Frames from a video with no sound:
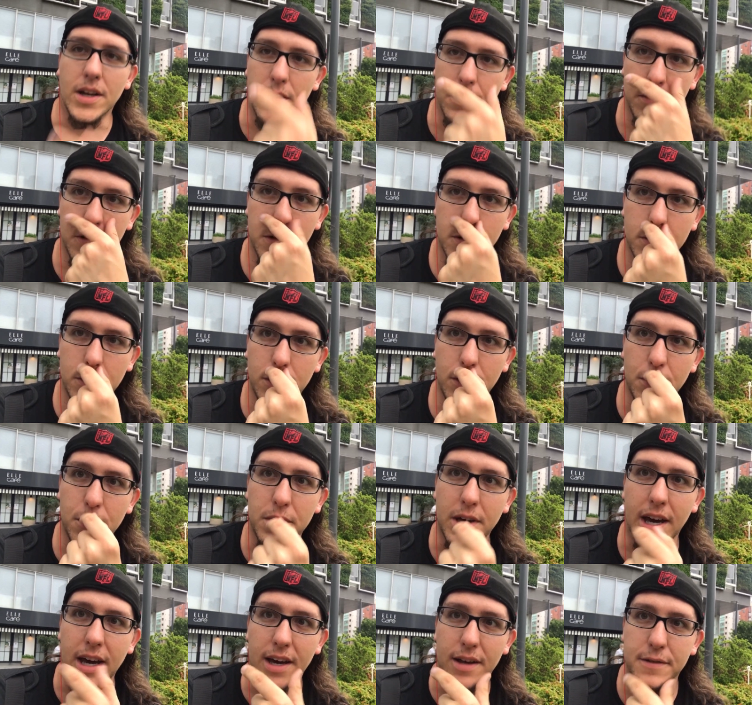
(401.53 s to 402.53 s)
know,
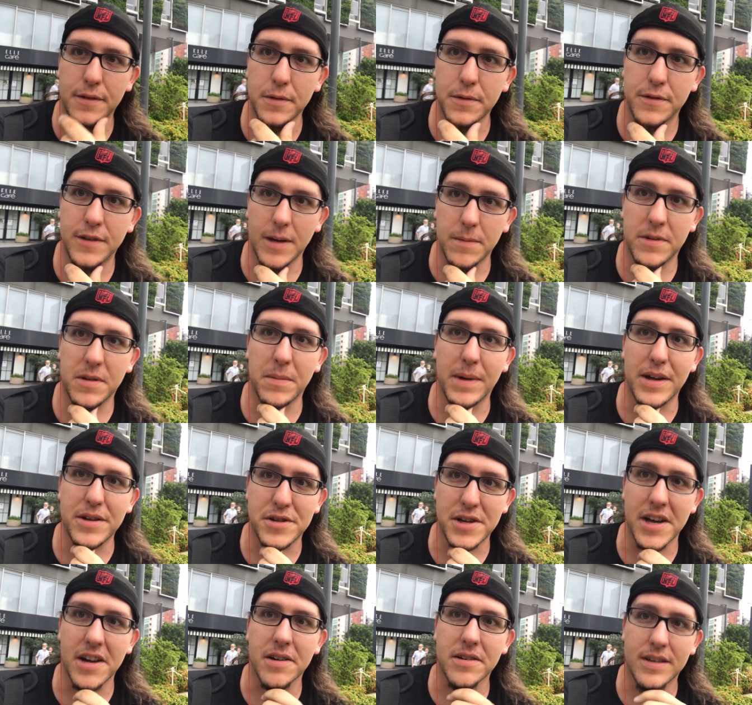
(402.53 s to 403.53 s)
you guys are sub to my
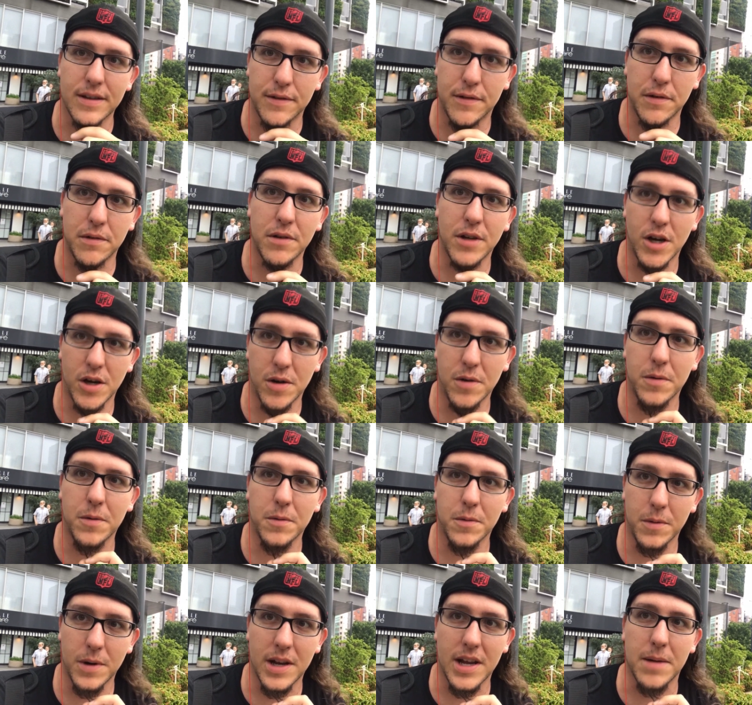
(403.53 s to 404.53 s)
channel because you know
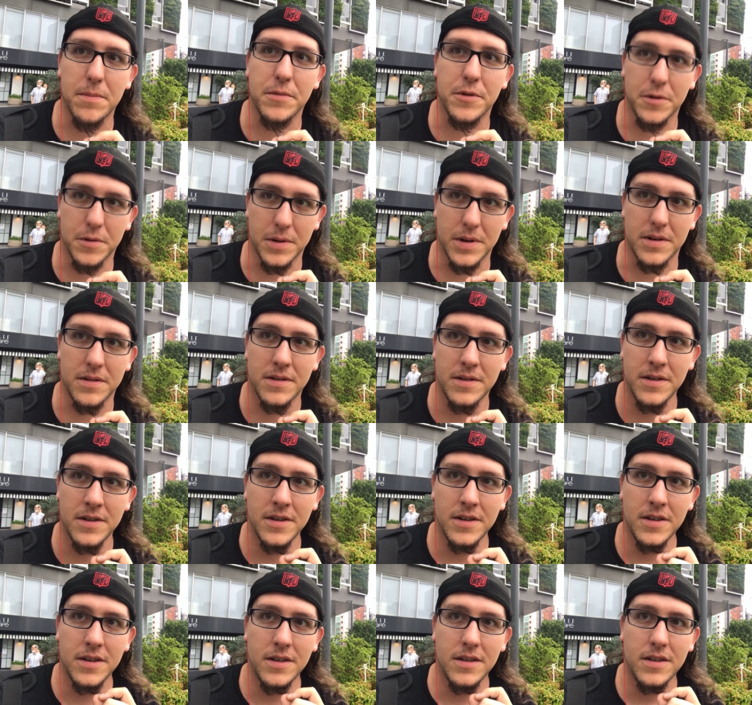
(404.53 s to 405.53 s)
what I'm doing.
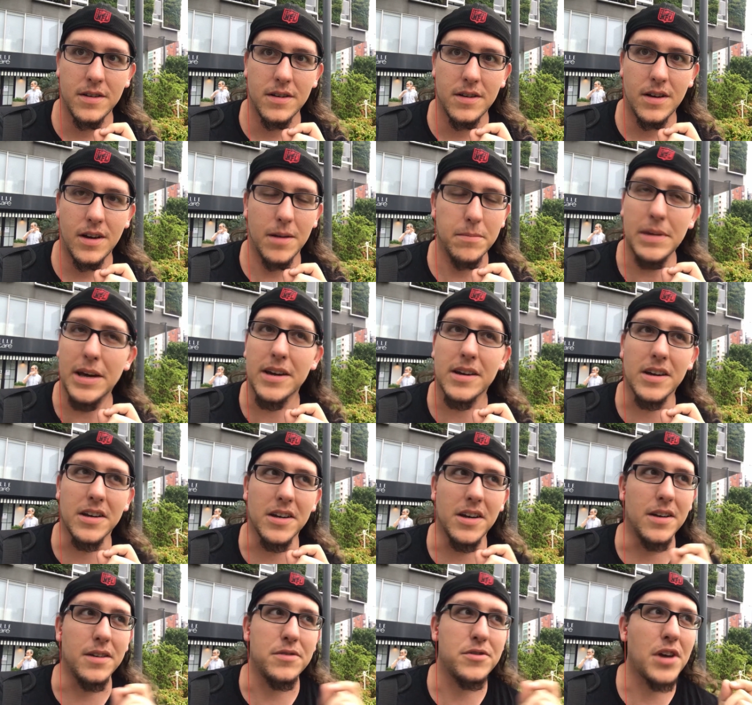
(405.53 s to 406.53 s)
I'm not
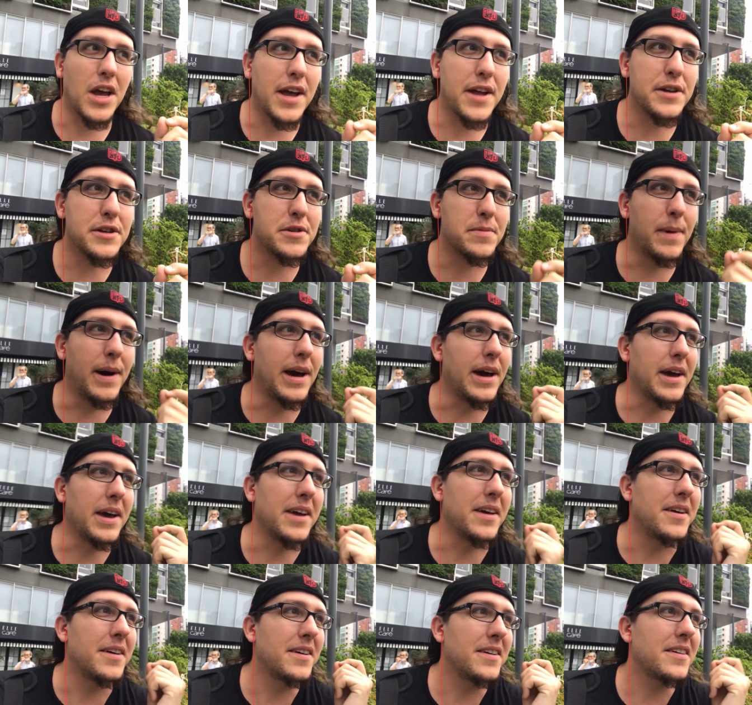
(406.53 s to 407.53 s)
gonna change
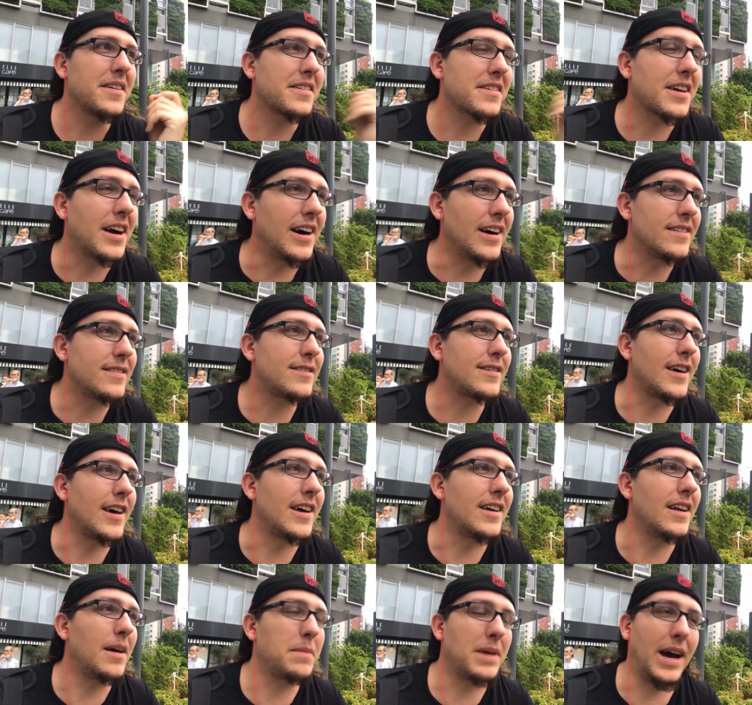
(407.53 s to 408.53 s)
my
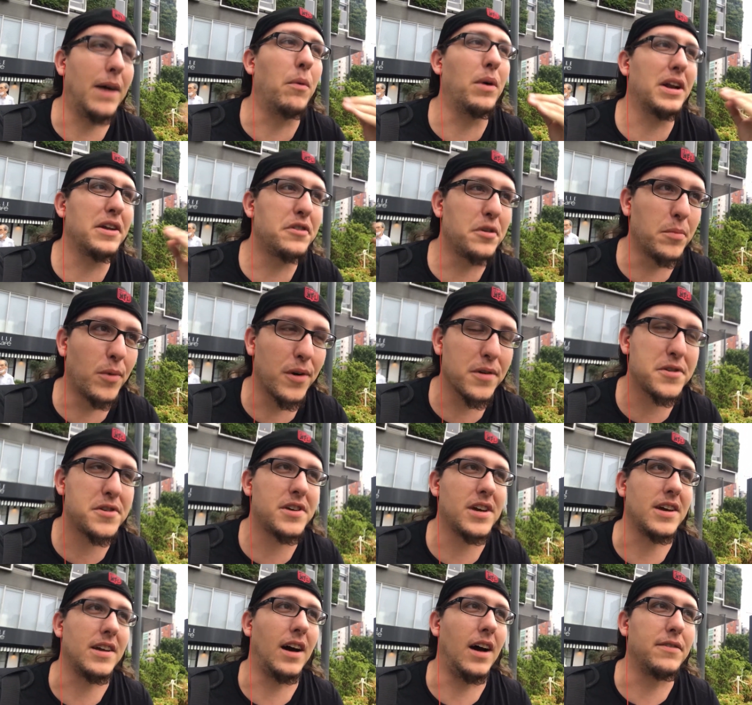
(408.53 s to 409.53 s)
content. I mean, I want to do more
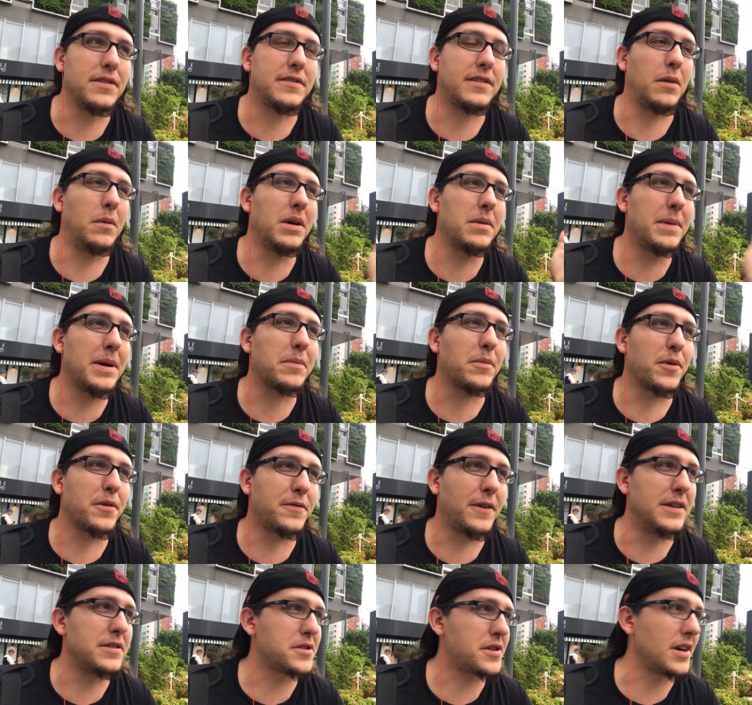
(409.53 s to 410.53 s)
shit, obviously. I want to make more
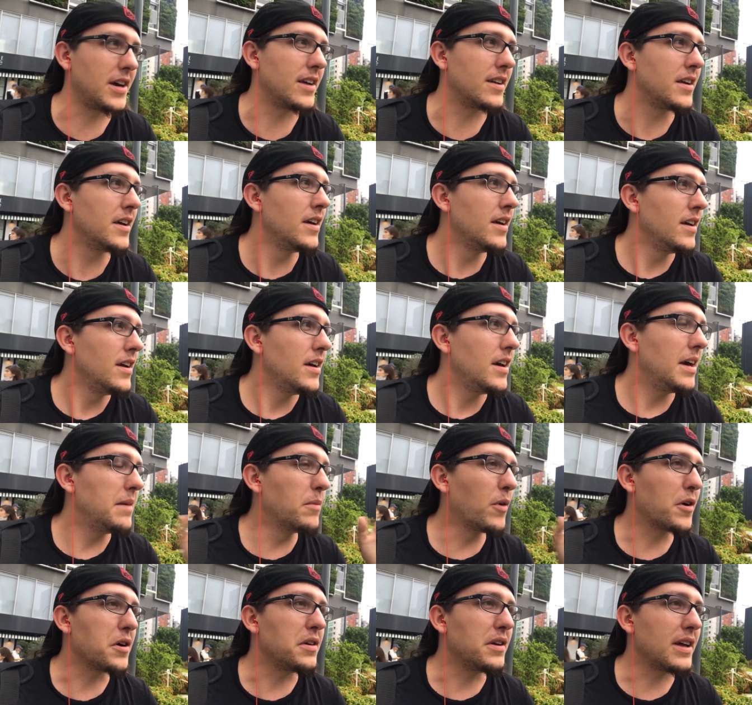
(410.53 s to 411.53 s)
fun shit
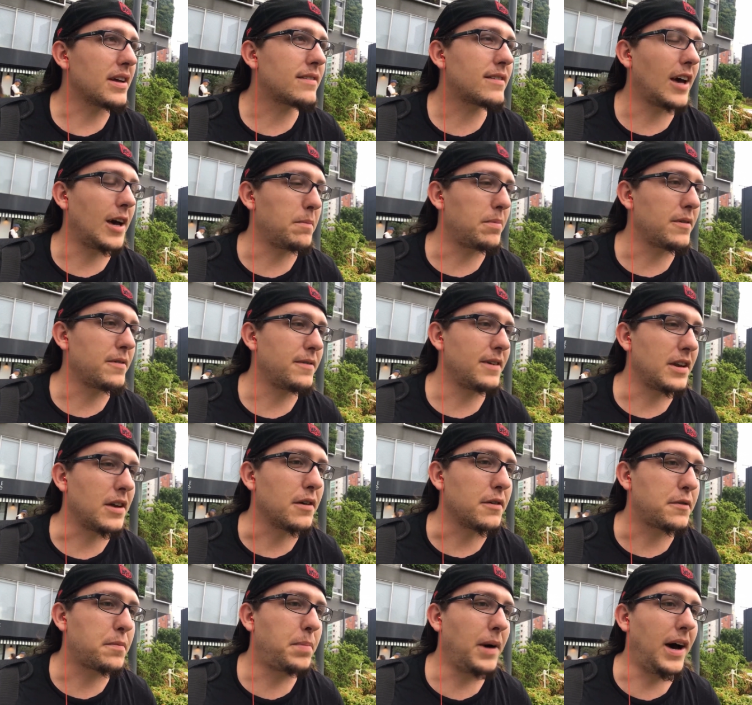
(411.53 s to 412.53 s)
and more unique type of videos,